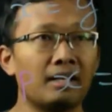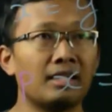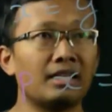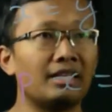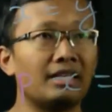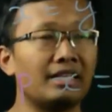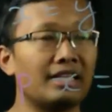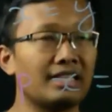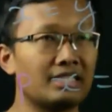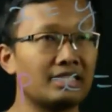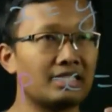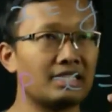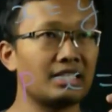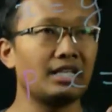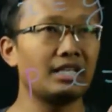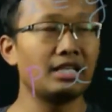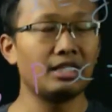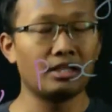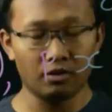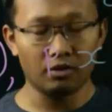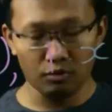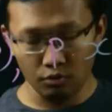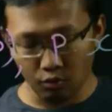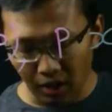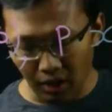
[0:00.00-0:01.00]
Let's
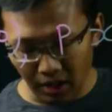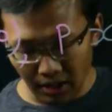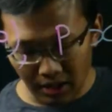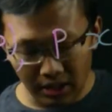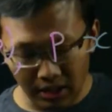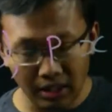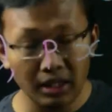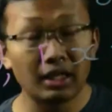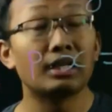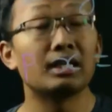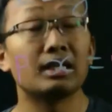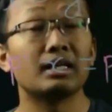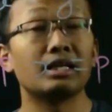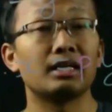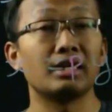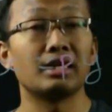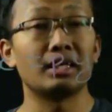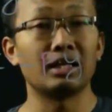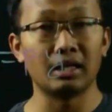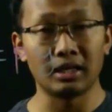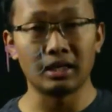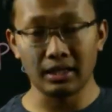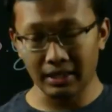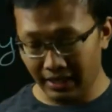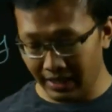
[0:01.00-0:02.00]
see what
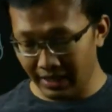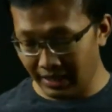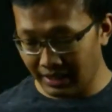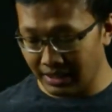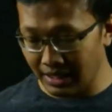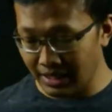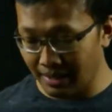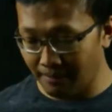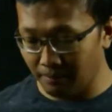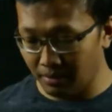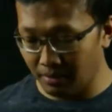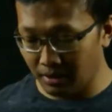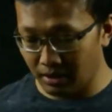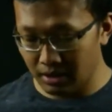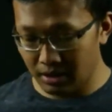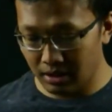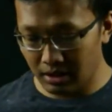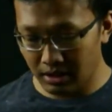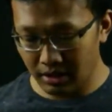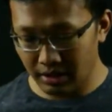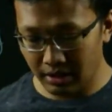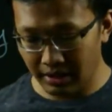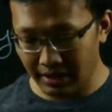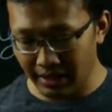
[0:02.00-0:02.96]
examples